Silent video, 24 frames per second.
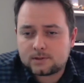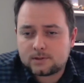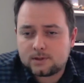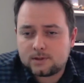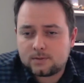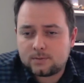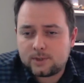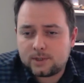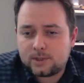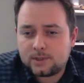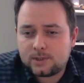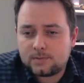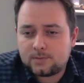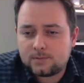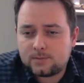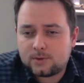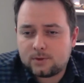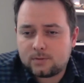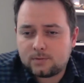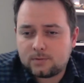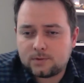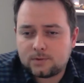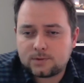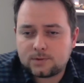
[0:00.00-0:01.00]
How many
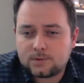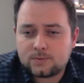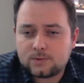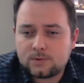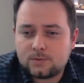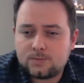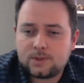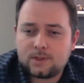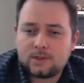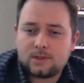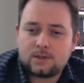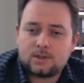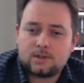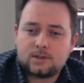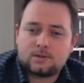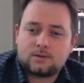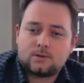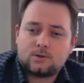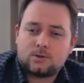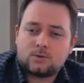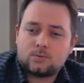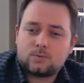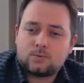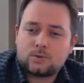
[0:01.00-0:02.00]
problems will be in
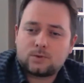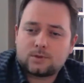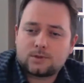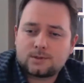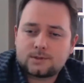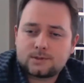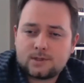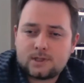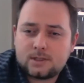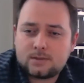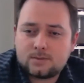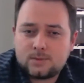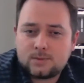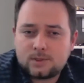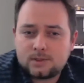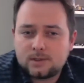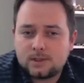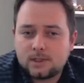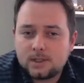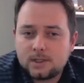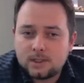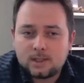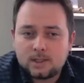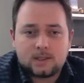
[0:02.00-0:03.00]
homework
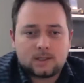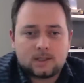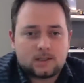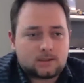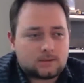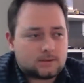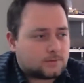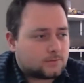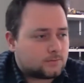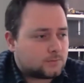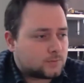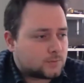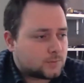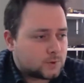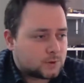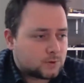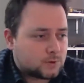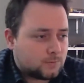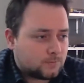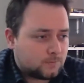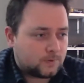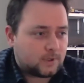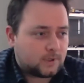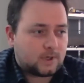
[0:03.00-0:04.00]
assignment?
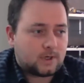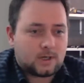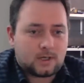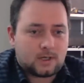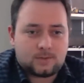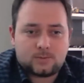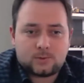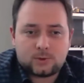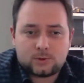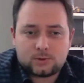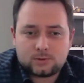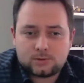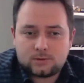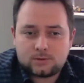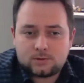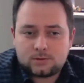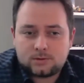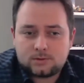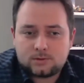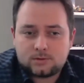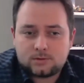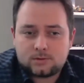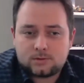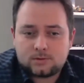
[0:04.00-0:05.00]
So far, I'm not
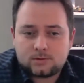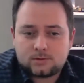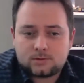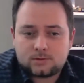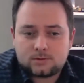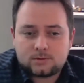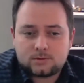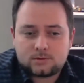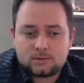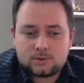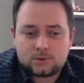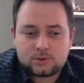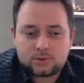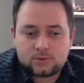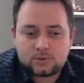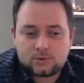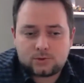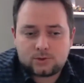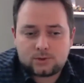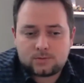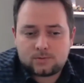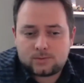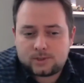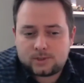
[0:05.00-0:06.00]

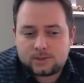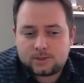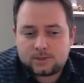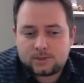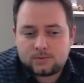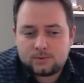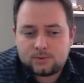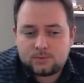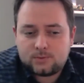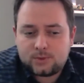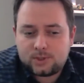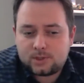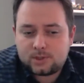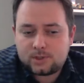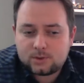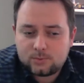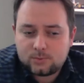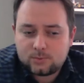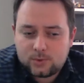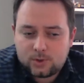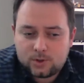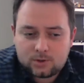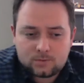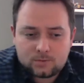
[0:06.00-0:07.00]
sure, but it will be
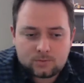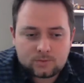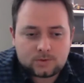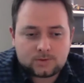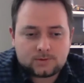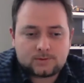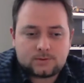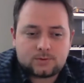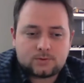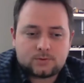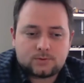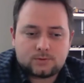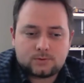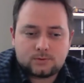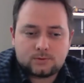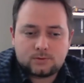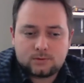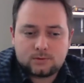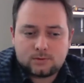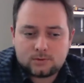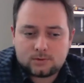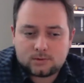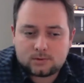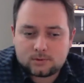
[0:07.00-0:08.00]
comparable to
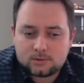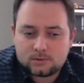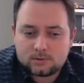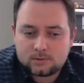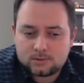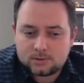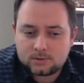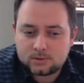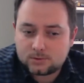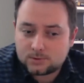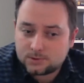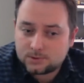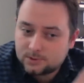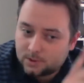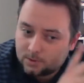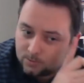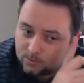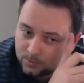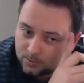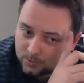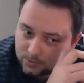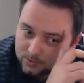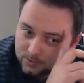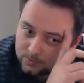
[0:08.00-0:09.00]
those
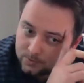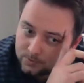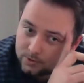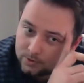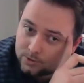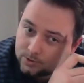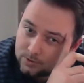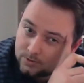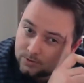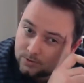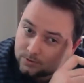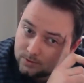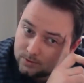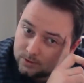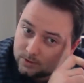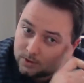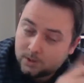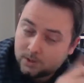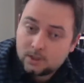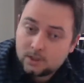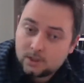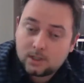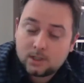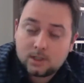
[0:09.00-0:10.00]
numbers which you
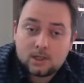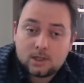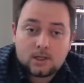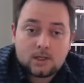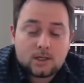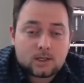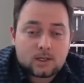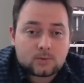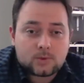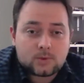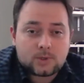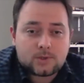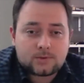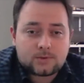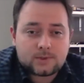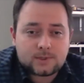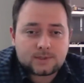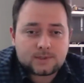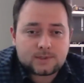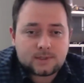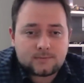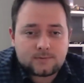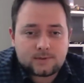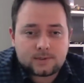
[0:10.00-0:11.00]
were
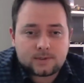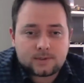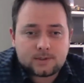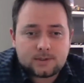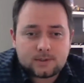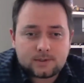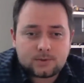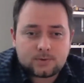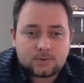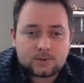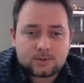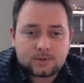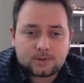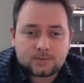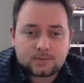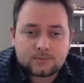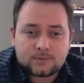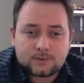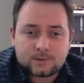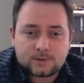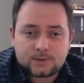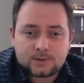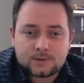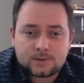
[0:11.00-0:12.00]
receiving during the
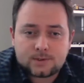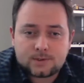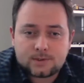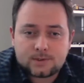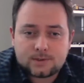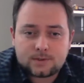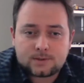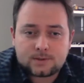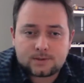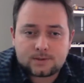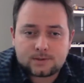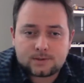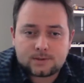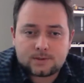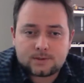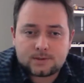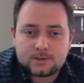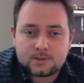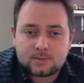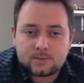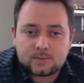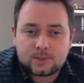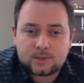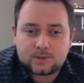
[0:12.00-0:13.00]
first
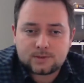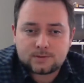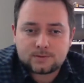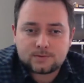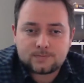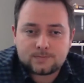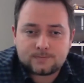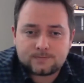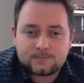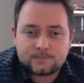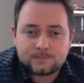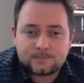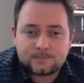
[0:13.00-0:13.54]
semester.